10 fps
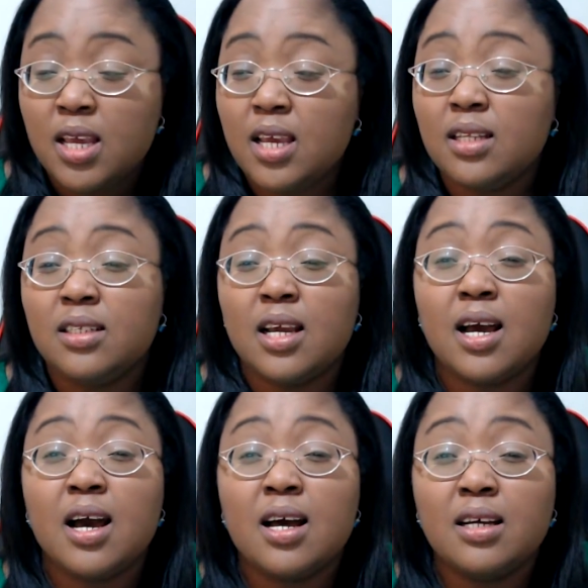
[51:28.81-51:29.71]
and they
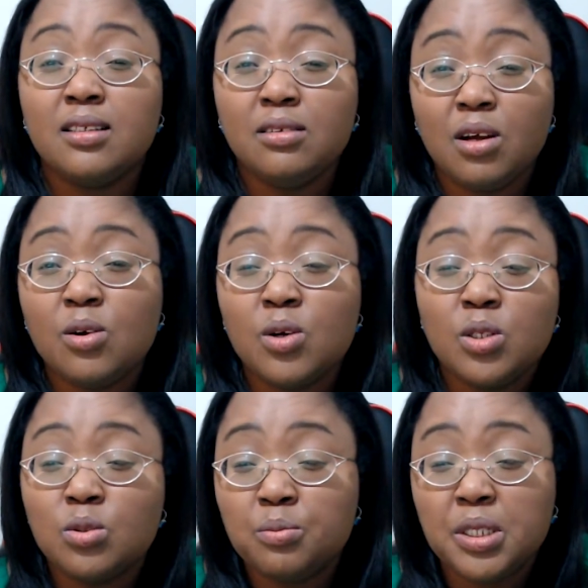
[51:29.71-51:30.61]
are not going
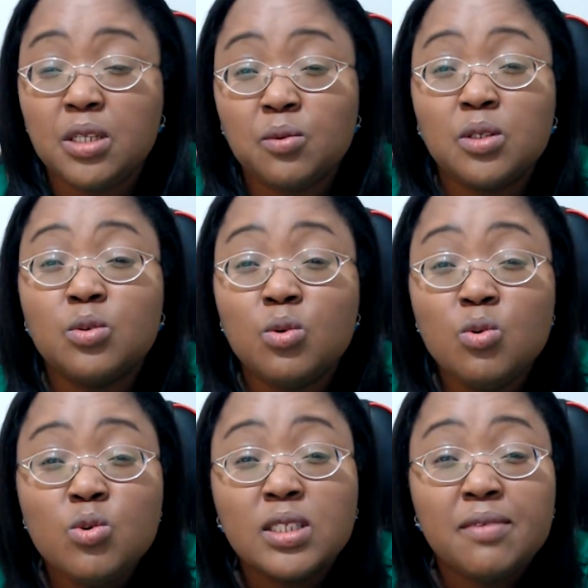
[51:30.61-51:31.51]
to be the one to
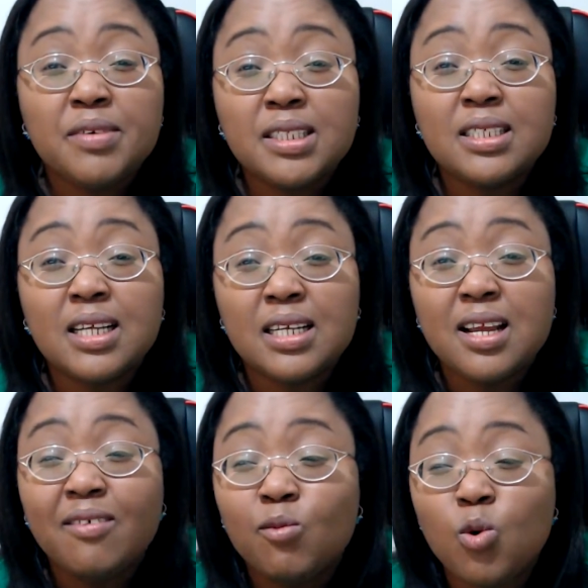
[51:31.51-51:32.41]
lose everything that they
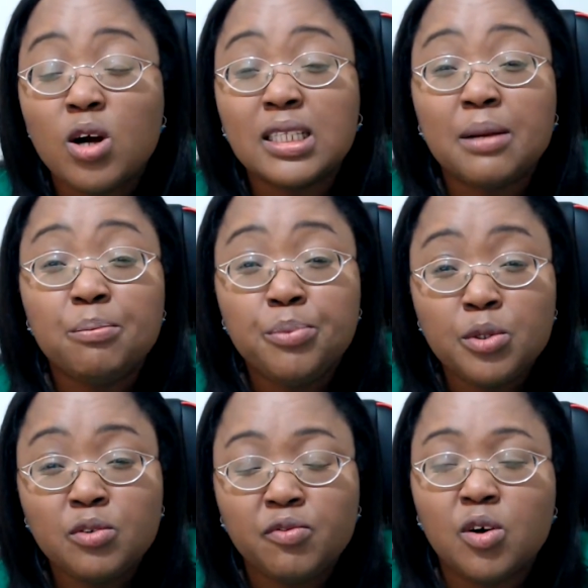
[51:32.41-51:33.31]
have worked and
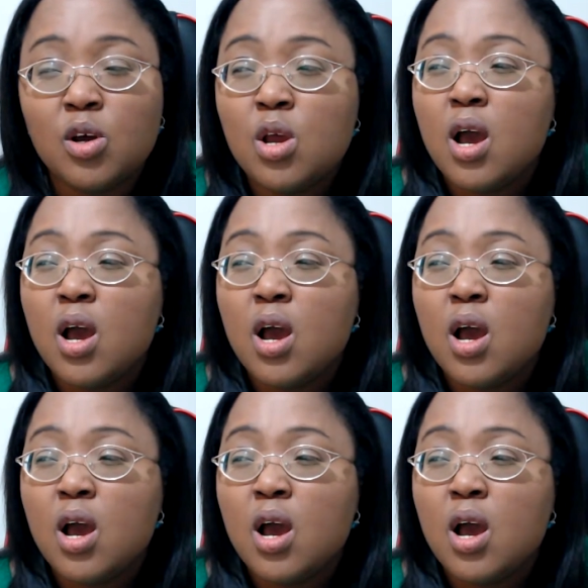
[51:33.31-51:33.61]
built for.